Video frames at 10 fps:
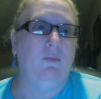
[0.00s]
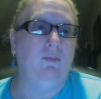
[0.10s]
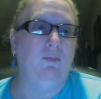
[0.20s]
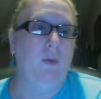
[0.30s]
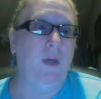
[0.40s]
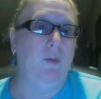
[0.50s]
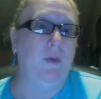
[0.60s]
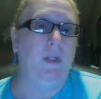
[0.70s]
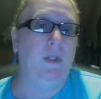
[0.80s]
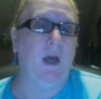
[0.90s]
we
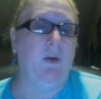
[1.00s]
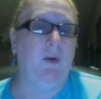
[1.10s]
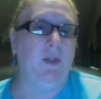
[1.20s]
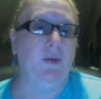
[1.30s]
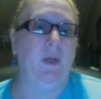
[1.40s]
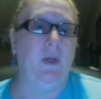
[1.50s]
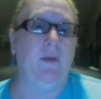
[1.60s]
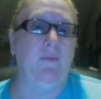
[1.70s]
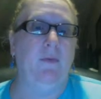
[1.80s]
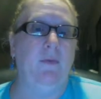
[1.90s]
would talk to if
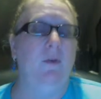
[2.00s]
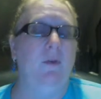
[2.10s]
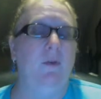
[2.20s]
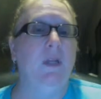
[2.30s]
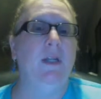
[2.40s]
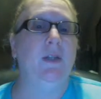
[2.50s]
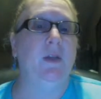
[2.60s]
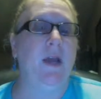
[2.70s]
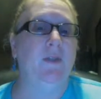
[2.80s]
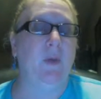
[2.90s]
you needed to
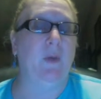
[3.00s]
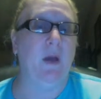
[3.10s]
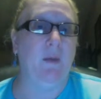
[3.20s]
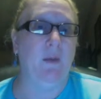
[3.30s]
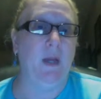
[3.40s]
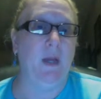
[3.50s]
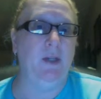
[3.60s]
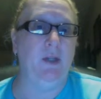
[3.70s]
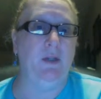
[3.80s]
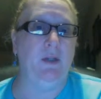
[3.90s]
have some
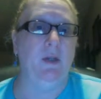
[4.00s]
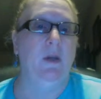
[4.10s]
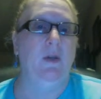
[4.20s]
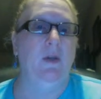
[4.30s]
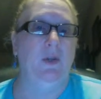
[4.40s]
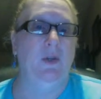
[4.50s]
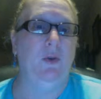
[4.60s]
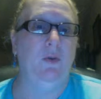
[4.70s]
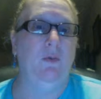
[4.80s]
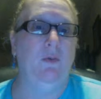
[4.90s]
accommodations
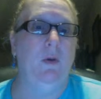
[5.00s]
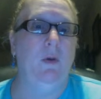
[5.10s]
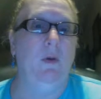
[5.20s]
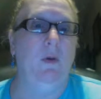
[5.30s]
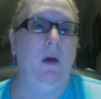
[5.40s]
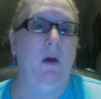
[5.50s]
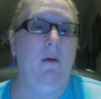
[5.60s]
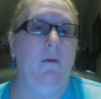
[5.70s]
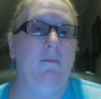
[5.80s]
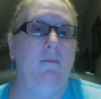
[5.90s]
to
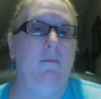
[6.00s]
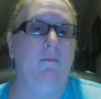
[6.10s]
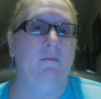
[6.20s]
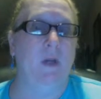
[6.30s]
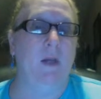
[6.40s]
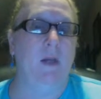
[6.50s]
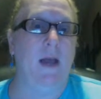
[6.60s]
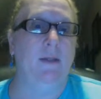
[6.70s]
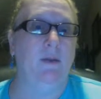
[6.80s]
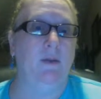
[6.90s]
the
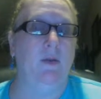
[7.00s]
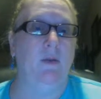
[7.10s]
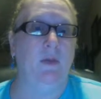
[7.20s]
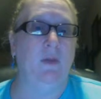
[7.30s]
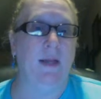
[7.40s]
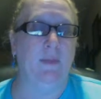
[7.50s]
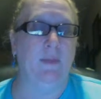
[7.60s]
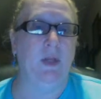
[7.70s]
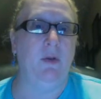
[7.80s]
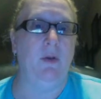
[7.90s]
class
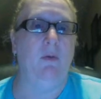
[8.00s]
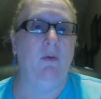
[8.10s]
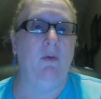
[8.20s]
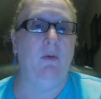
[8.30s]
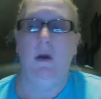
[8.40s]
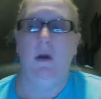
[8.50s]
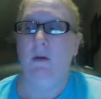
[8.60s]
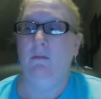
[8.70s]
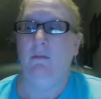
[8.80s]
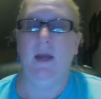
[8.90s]
material.
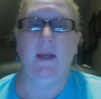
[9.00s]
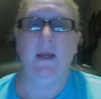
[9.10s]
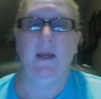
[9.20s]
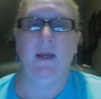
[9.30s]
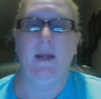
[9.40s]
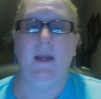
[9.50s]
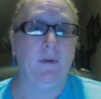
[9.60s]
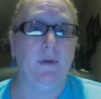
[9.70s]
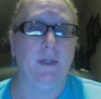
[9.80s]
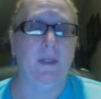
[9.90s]
Like if you had a
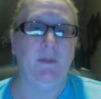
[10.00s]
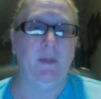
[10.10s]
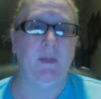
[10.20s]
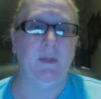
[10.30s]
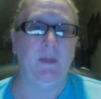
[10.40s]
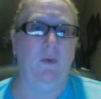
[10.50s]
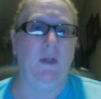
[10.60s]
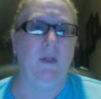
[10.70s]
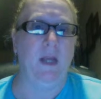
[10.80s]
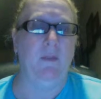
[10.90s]
learning disability, for
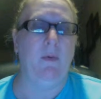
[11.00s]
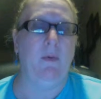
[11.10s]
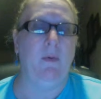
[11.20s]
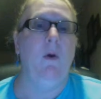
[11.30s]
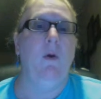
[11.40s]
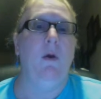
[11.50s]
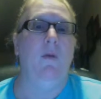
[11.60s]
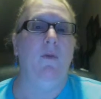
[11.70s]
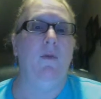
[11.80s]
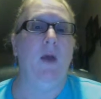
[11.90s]
example, or if
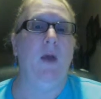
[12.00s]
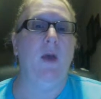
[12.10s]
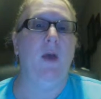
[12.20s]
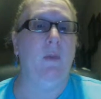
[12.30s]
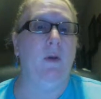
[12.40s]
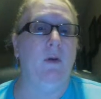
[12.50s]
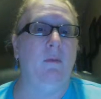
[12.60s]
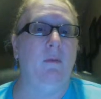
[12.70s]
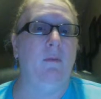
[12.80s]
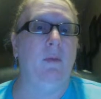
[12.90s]
you had
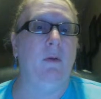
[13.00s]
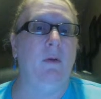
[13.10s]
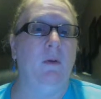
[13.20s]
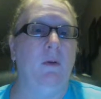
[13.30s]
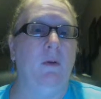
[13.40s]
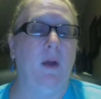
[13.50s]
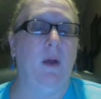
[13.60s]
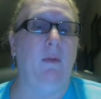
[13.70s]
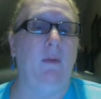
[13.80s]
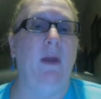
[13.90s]
a
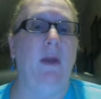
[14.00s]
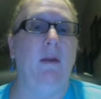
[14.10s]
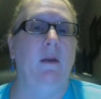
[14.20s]
problem that